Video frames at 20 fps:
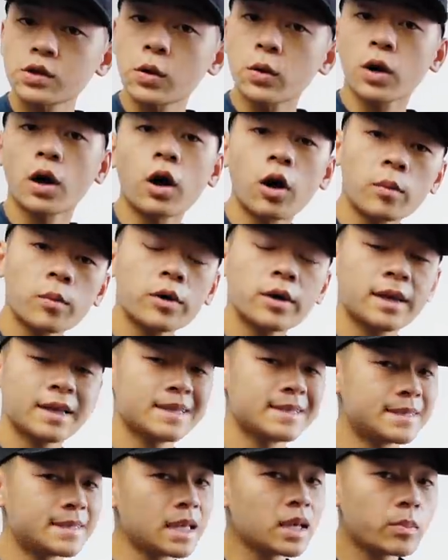So Karma
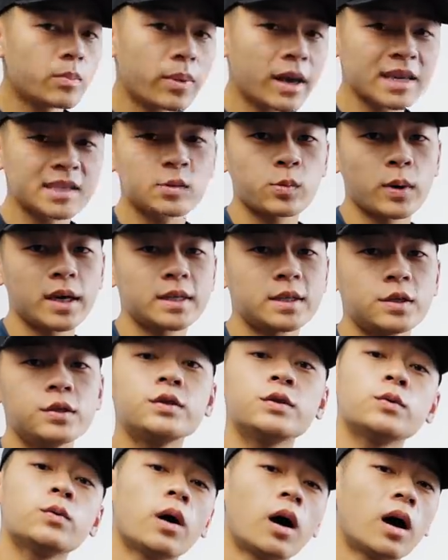is the best way to
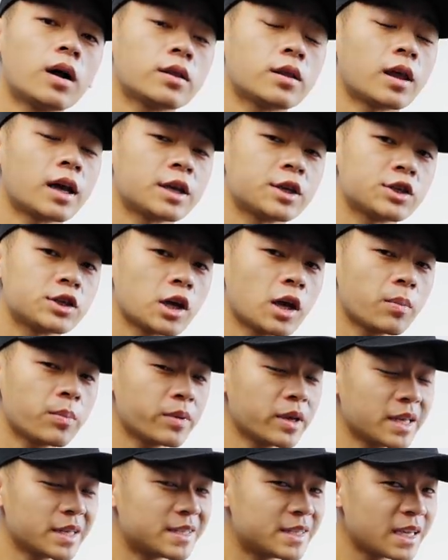do online shopping,